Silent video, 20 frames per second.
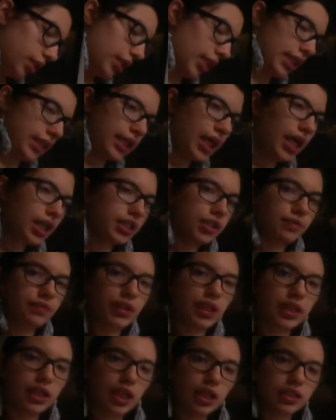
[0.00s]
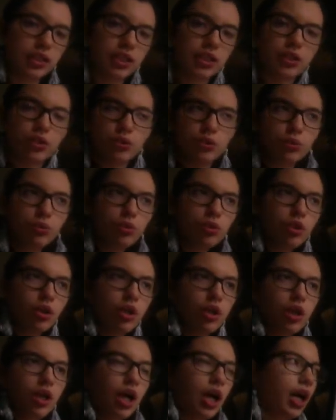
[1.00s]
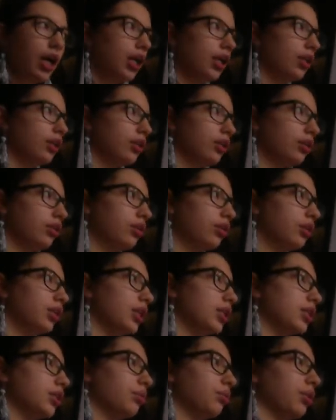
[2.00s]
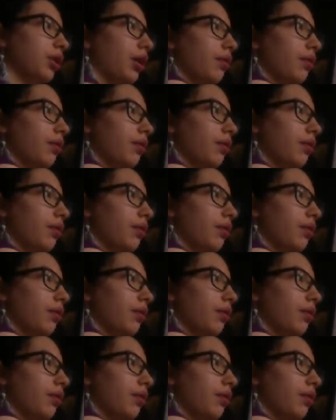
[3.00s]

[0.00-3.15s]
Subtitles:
is delta x. If delta x is 2, and let's say